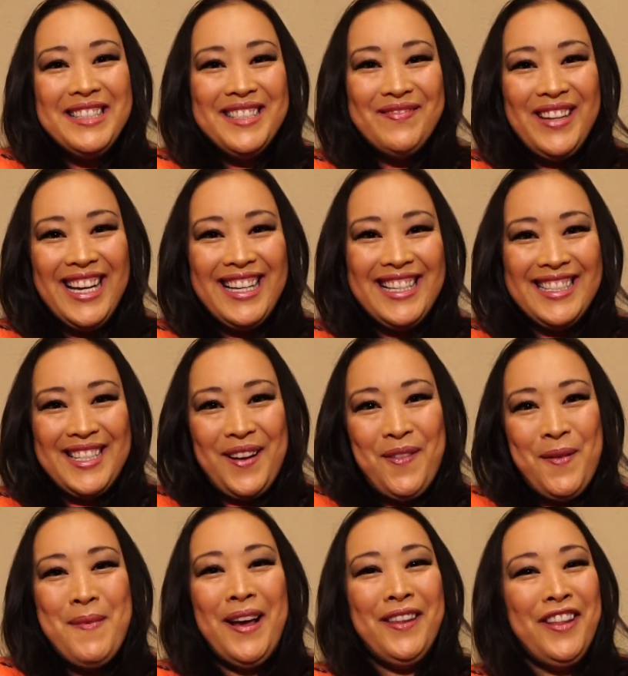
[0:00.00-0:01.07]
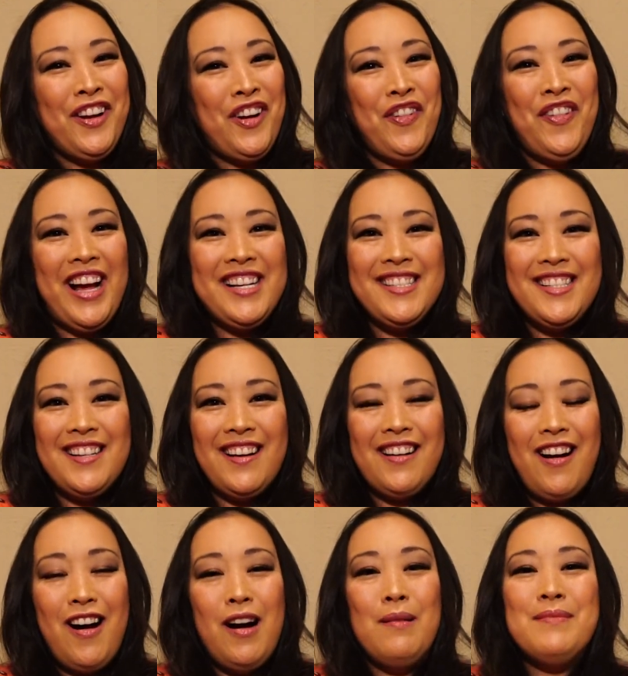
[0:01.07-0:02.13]
It's me, EDIZA from
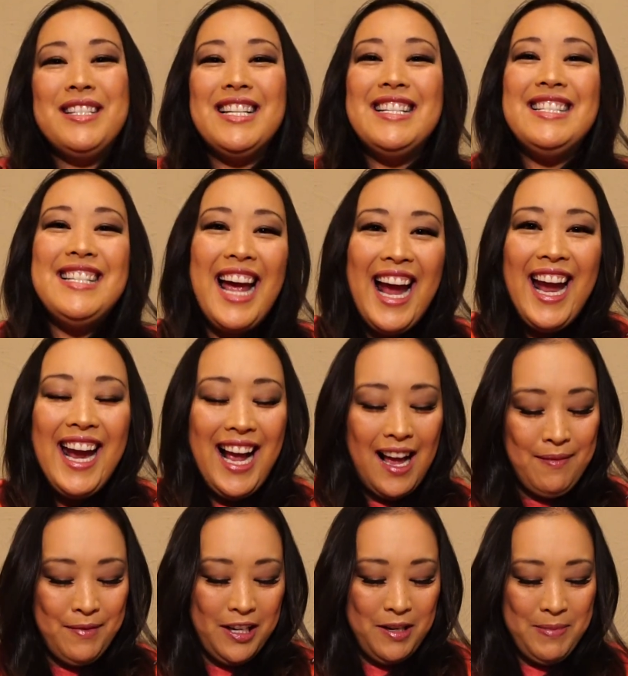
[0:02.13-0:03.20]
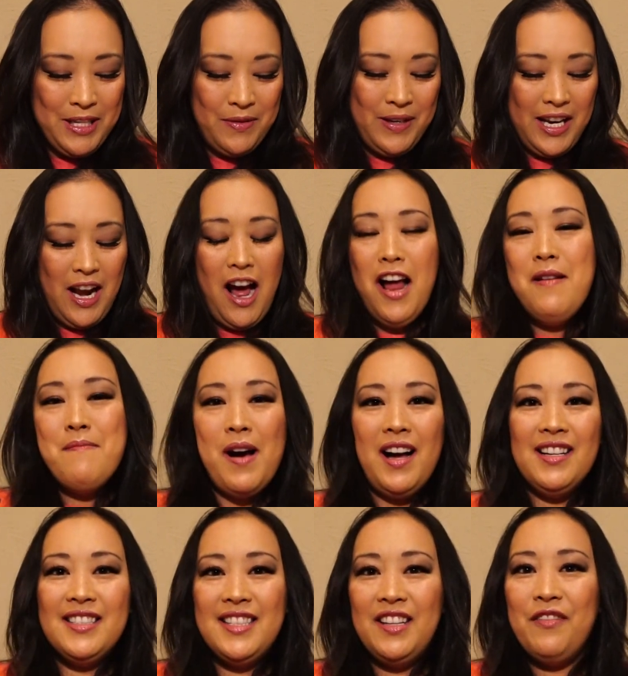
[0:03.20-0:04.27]
healthygirlfashion.com. Today I'm going to be doing an
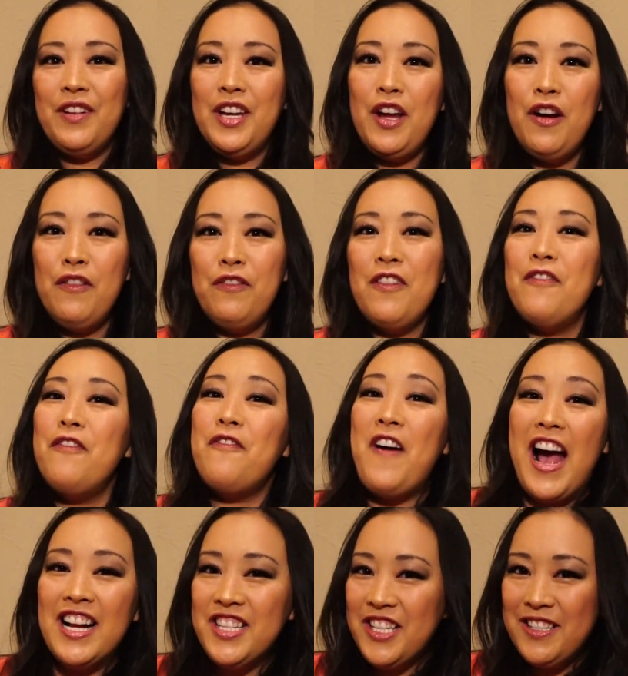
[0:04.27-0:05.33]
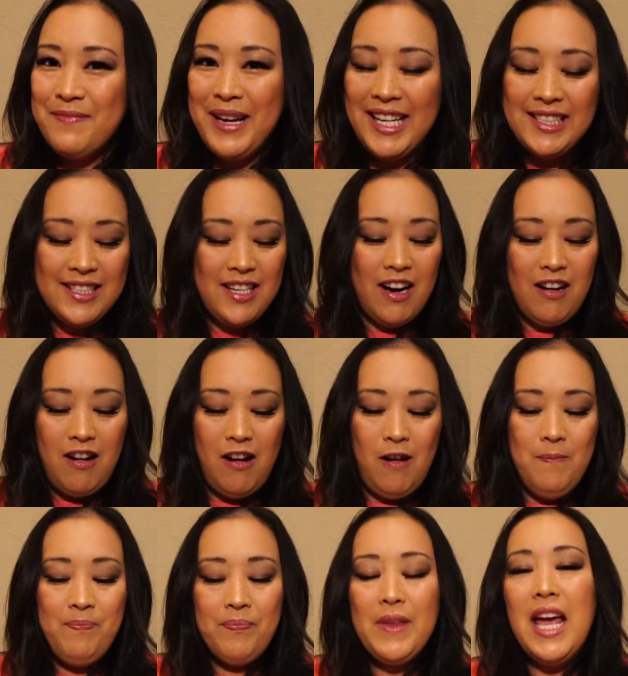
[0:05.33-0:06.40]
unboxing video from
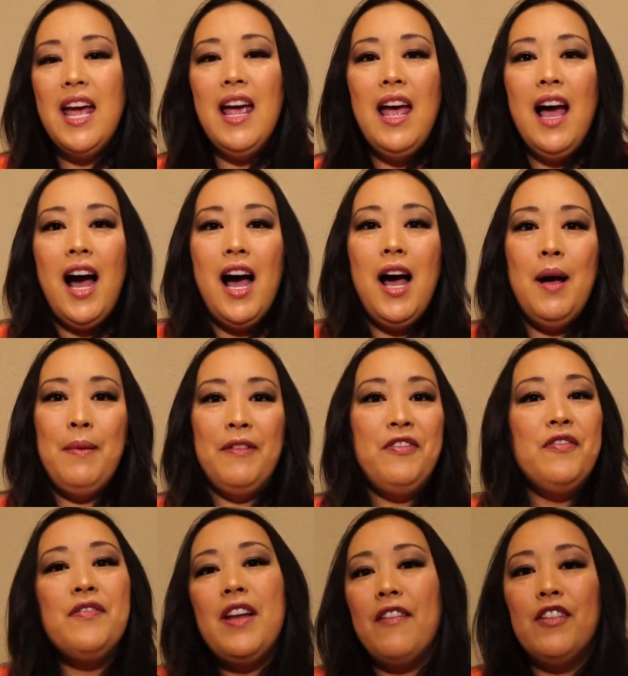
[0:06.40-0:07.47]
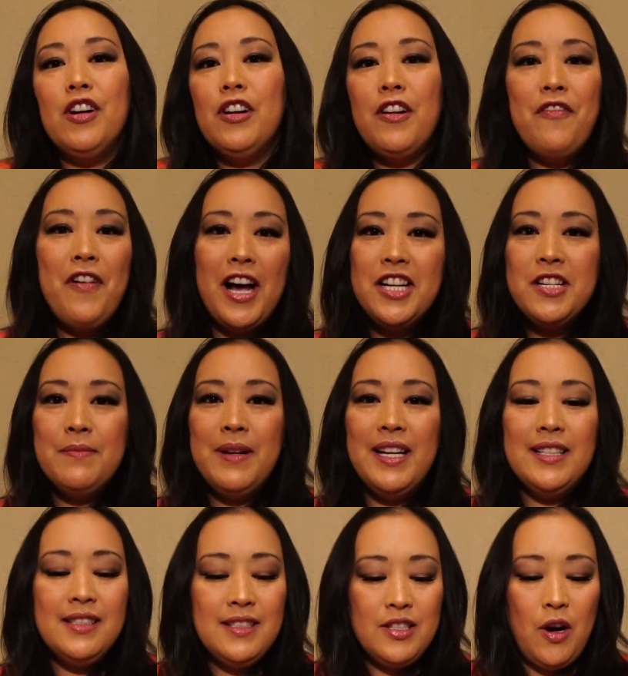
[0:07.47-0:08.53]
fashionmaids.com. If you've never heard of Fashion
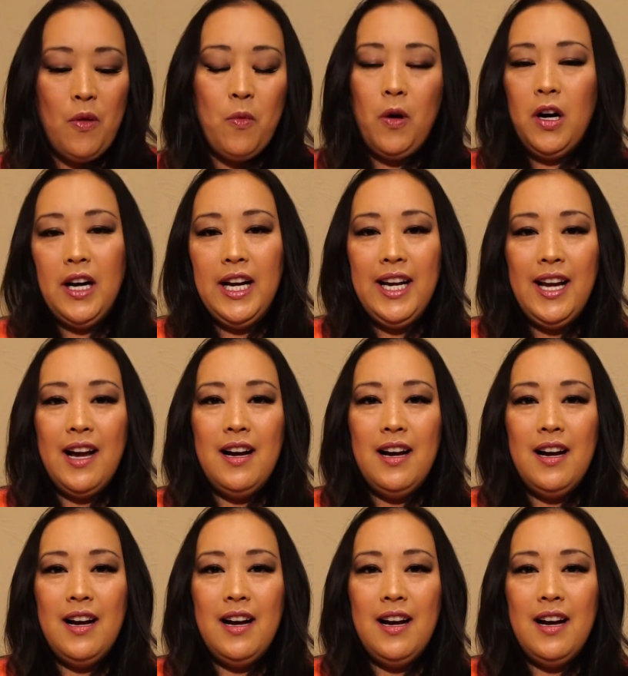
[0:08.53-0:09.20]
Maids, don't worry.